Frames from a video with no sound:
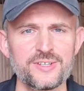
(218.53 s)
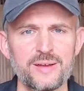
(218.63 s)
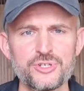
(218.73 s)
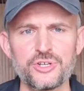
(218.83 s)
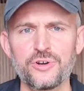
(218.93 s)
So
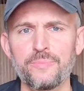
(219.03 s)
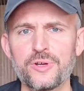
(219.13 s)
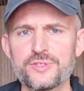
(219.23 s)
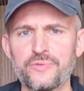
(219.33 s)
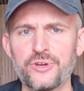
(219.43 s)
I'm sure
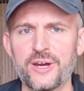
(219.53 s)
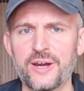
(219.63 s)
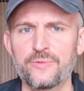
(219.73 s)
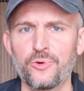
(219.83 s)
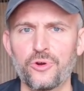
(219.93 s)
most of you
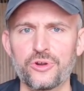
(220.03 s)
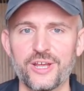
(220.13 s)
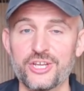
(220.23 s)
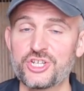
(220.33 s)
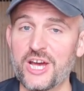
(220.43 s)
heard the
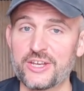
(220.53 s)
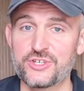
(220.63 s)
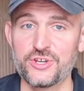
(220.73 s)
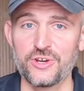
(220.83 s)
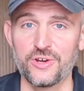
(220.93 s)
word
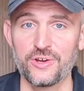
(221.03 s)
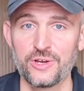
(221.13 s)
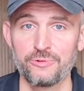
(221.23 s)
château,